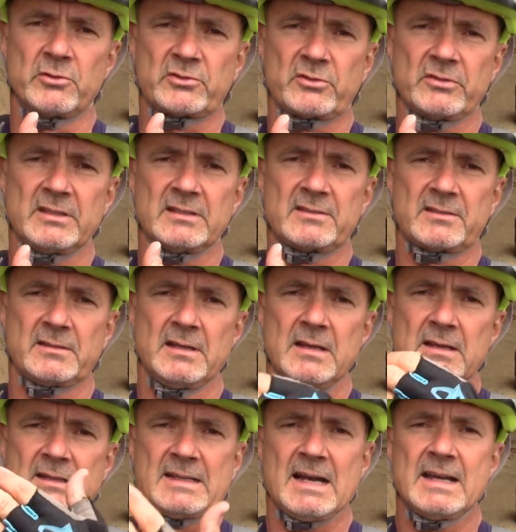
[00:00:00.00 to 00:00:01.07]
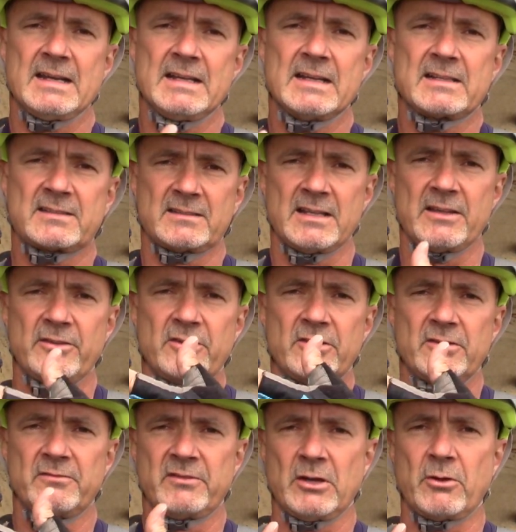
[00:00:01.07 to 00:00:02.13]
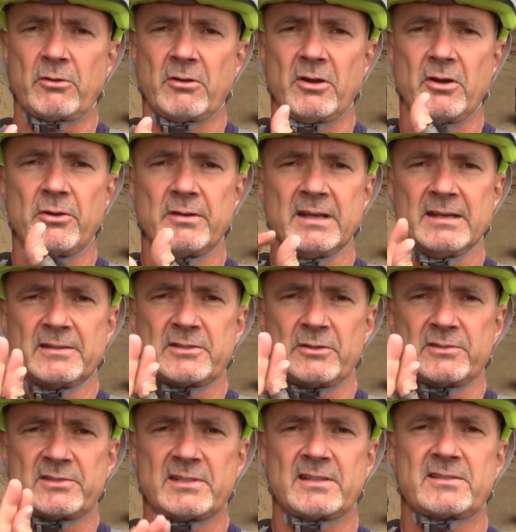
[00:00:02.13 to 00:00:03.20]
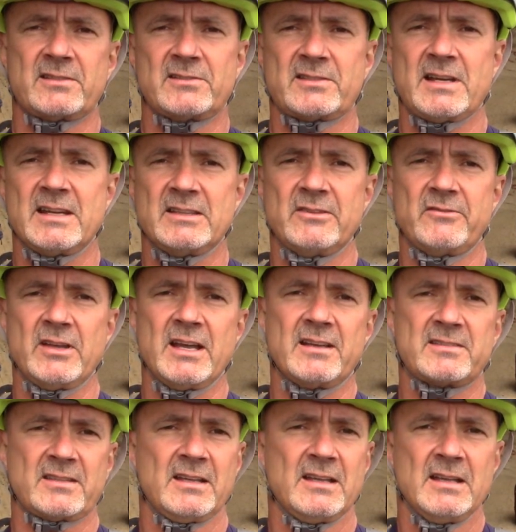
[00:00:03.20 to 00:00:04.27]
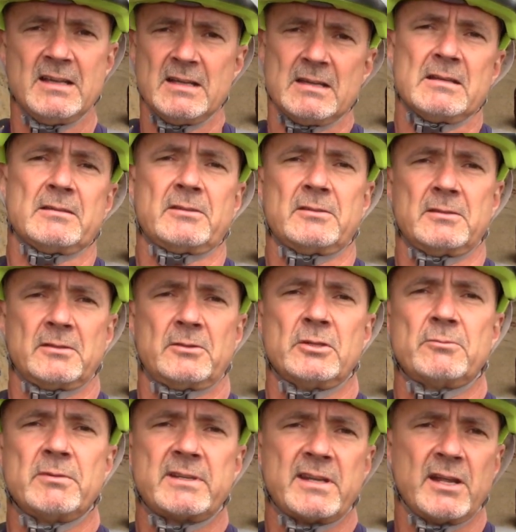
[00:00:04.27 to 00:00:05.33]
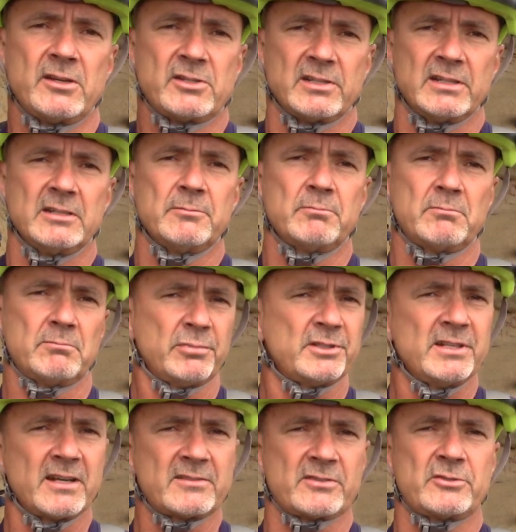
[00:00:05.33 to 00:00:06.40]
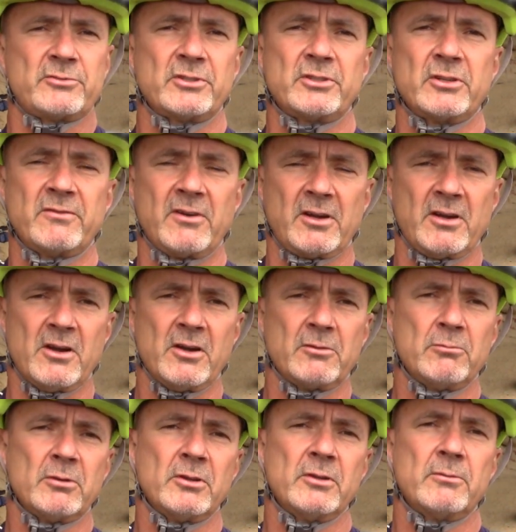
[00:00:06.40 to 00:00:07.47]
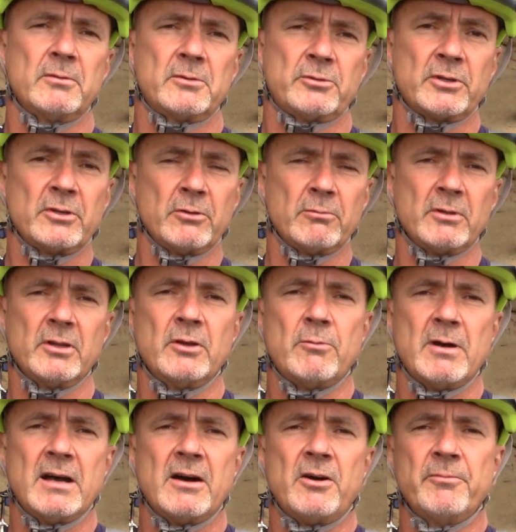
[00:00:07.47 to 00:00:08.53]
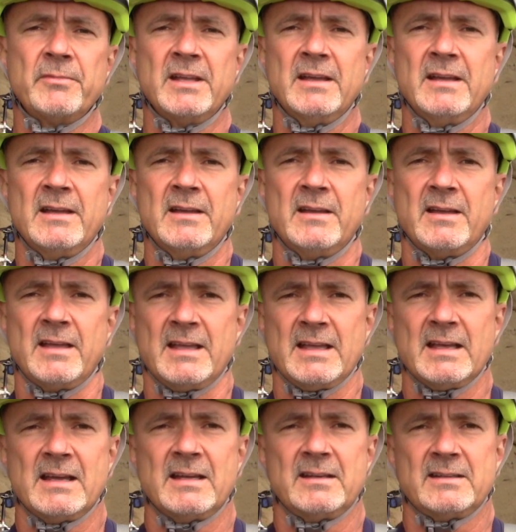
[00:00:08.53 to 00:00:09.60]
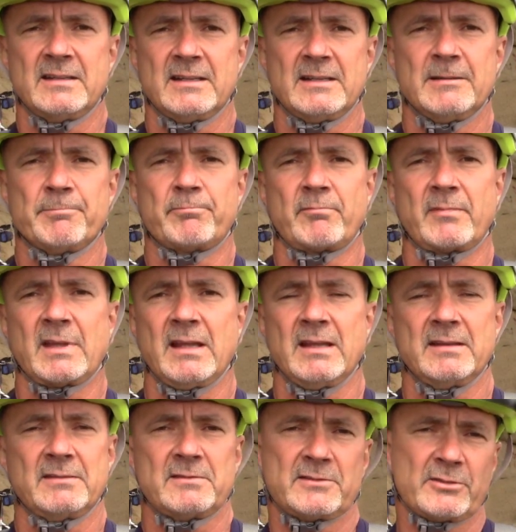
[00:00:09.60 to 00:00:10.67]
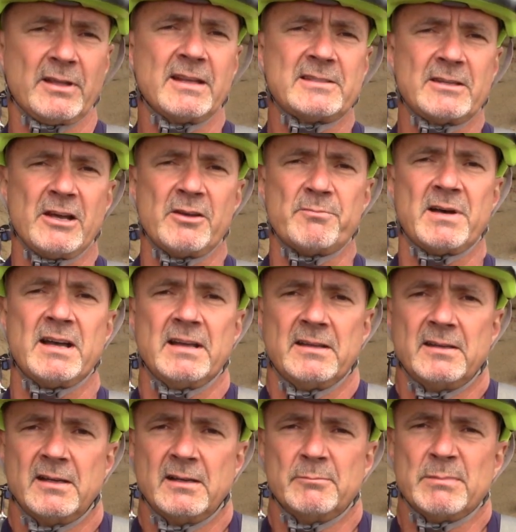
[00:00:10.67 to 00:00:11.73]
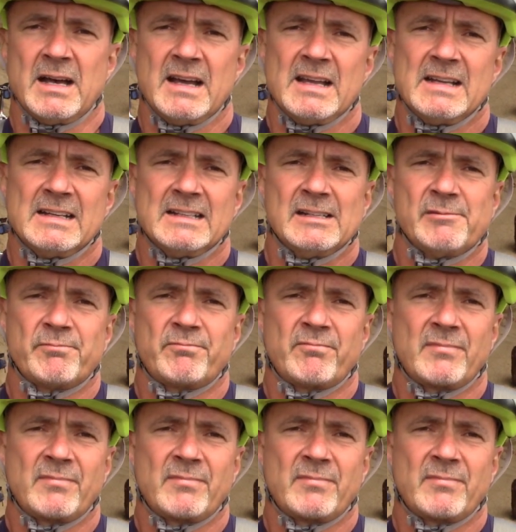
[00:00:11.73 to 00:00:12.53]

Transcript: holster that's Kydex leather Velcro, and so it sticks inside the vest. Good retention, protects the trigger guard really trigger really well, and um, and so that's how my my uh,